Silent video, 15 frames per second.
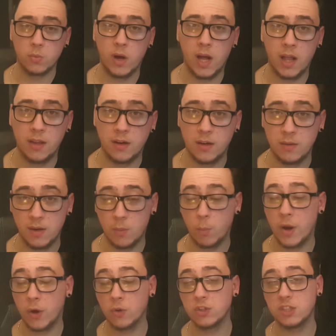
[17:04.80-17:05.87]
as well,
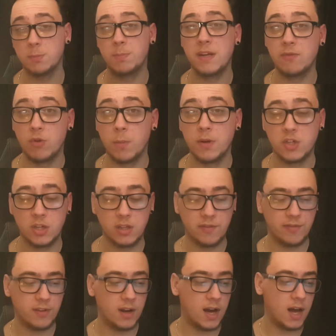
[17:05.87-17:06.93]
and went on to be rubbish in
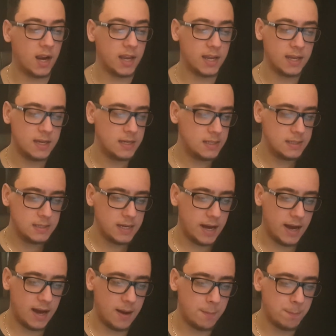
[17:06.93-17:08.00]
the finale.
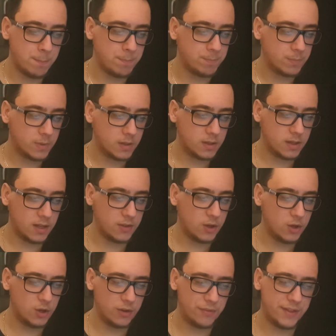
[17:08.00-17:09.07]
And
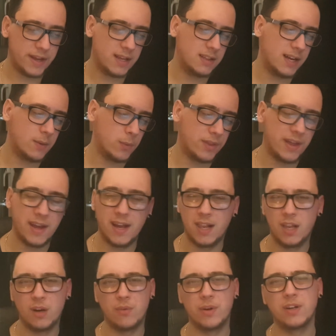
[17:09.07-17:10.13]
the whole thing, like with
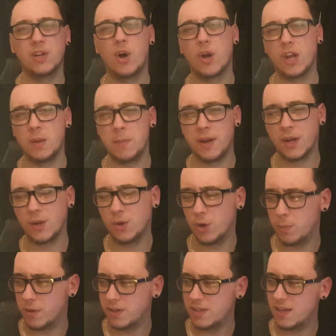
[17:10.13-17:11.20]
Hitler and locking him in a
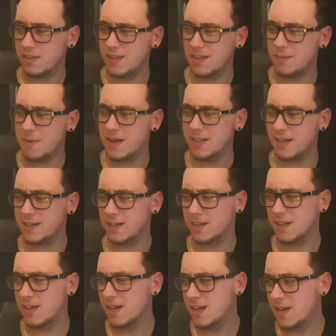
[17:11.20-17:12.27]
cupboard, they made
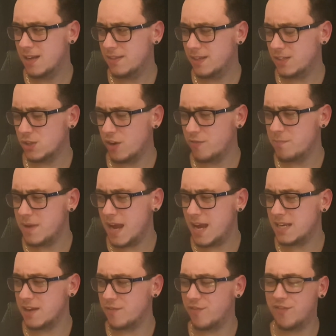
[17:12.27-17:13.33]
they sort of
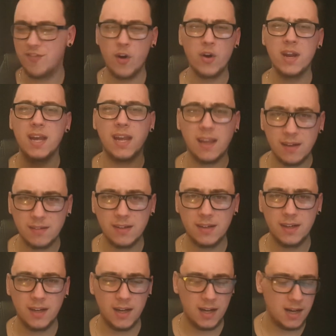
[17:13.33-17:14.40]
made it funny.
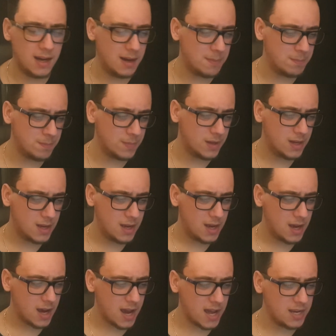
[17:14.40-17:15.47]

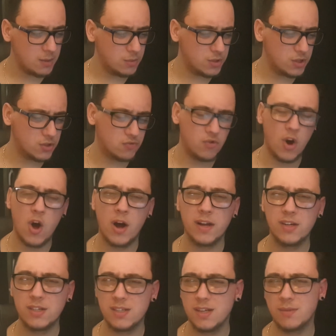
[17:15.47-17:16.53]
And it was just wrong.
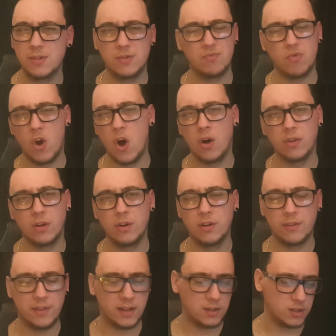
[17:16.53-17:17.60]
It was just wrong. The
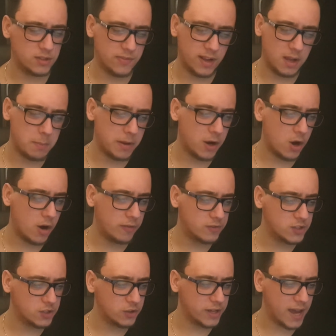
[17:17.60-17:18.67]
whole thing just felt a bit
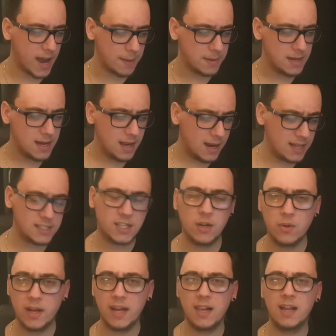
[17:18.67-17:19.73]
off. So yeah, Let's
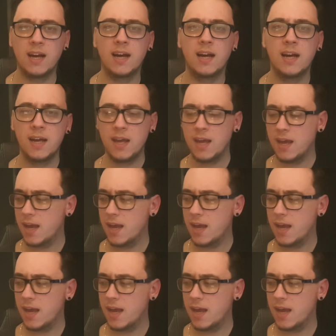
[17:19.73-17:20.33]
Kill Hitler.